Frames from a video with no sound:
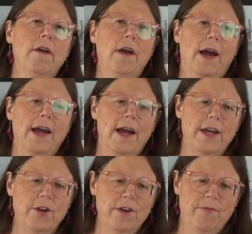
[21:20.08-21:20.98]
I
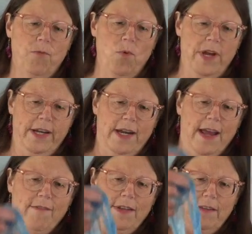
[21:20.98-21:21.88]
heard of one, and I
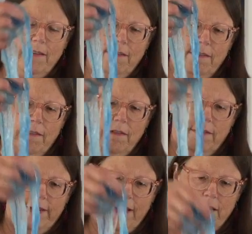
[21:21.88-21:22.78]
haven't
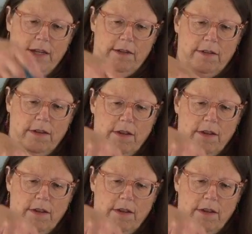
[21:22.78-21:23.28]
done it,